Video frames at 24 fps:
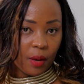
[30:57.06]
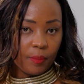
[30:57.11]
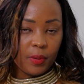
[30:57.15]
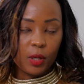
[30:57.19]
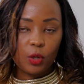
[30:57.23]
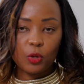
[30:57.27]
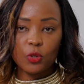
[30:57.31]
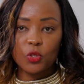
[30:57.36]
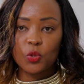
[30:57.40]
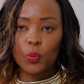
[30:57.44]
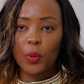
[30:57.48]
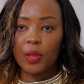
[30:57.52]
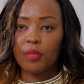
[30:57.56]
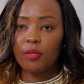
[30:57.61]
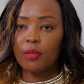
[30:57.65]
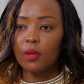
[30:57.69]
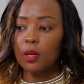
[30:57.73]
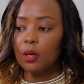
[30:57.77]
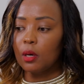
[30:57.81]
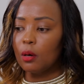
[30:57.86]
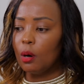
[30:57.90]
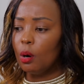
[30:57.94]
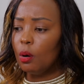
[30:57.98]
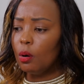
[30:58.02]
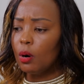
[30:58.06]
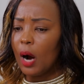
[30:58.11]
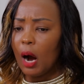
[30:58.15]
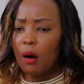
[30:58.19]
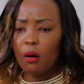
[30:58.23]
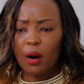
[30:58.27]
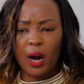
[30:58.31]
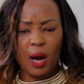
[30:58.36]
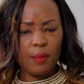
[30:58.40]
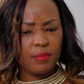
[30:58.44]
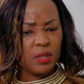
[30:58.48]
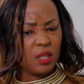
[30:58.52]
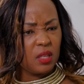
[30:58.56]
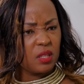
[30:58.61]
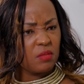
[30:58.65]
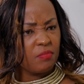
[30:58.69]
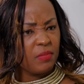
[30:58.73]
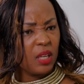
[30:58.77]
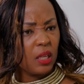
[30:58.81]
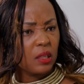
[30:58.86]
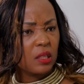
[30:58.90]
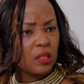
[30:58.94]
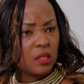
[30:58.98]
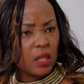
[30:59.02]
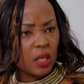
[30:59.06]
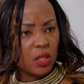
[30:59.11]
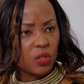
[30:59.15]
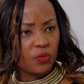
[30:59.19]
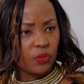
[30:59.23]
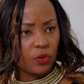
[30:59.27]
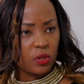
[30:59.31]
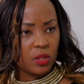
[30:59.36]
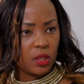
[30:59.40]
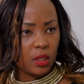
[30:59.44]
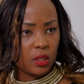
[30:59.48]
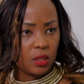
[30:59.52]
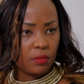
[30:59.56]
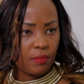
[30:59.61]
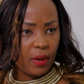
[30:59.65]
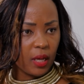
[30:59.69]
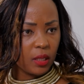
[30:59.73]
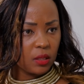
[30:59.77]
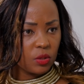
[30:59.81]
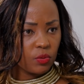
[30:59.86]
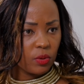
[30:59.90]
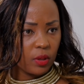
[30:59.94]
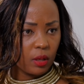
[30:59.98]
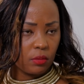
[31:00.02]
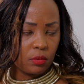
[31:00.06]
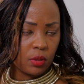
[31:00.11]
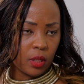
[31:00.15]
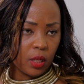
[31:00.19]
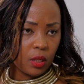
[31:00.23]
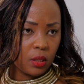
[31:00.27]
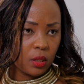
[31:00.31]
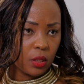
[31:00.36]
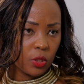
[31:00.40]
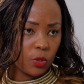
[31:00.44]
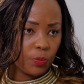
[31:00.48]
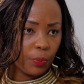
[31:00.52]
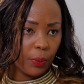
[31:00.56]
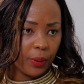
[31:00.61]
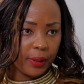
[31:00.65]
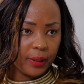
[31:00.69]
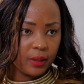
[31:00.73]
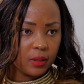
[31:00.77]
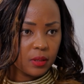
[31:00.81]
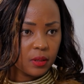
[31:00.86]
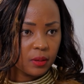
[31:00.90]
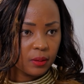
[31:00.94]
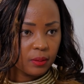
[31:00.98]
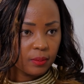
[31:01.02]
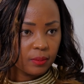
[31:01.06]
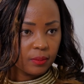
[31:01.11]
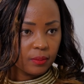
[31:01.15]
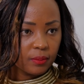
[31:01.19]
Because we think, oh, how comes this milk stays for 6 months without getting spoiled?